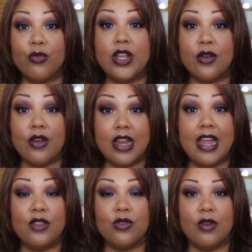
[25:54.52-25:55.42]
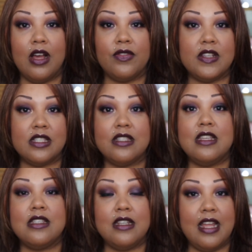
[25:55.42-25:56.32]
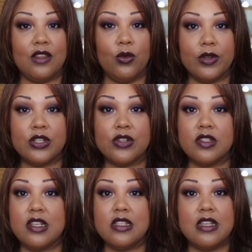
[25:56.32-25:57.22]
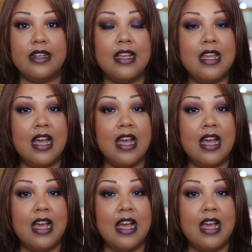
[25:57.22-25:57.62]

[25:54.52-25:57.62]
recreate throughout this season and the winter season.